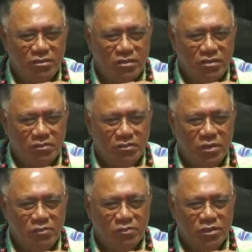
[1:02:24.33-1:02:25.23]
but you
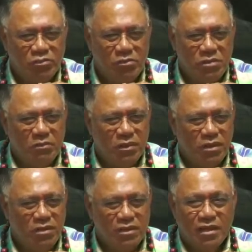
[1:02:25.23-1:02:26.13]
must remember,
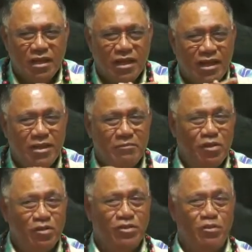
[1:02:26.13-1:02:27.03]
I am
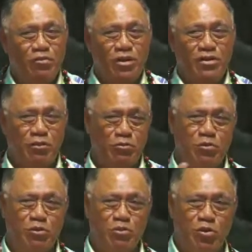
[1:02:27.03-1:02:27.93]
not the one that will
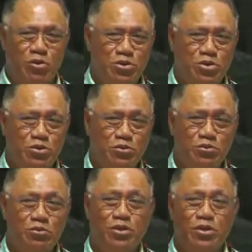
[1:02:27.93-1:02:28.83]
reward you.
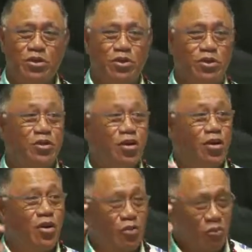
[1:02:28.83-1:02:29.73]

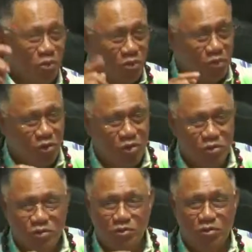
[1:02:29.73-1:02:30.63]
God will reward
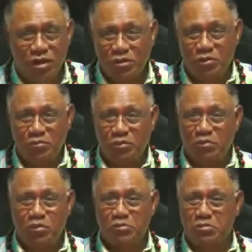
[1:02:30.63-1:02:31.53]
you. I don't
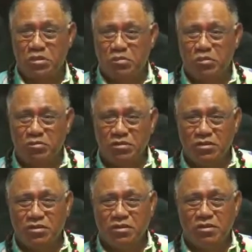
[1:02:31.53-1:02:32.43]
reward people.
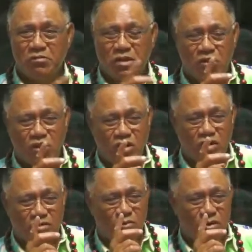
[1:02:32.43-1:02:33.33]
But God
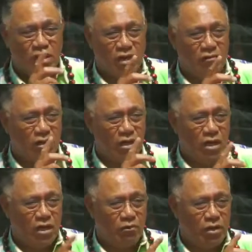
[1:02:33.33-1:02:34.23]
will never
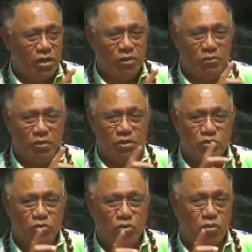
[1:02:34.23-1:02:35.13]
allow anybody to
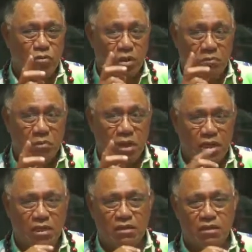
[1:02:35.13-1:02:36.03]
go unpaid.
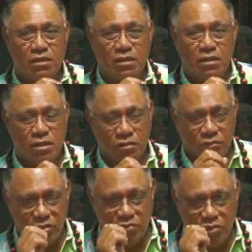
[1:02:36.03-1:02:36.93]
He
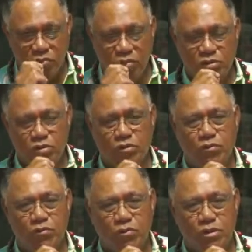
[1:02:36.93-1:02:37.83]
will reward you
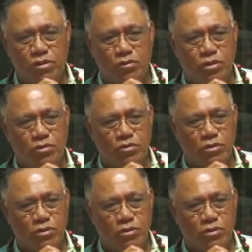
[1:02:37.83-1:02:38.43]
for what you are doing.